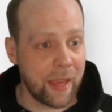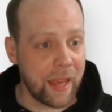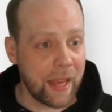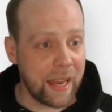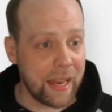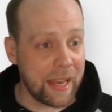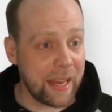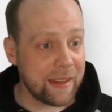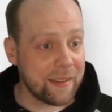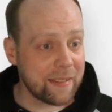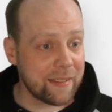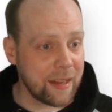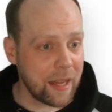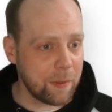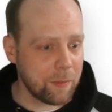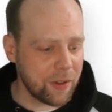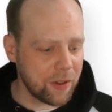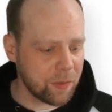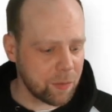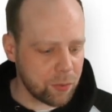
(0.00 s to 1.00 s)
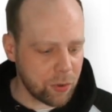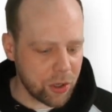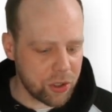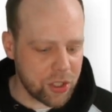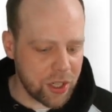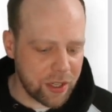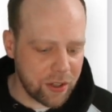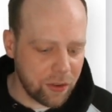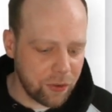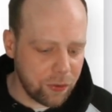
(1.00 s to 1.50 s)
Let's name this
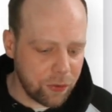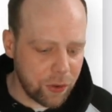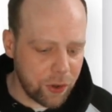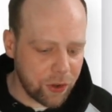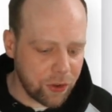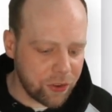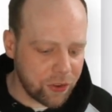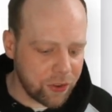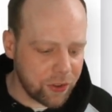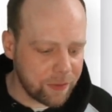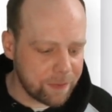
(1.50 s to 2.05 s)
project first.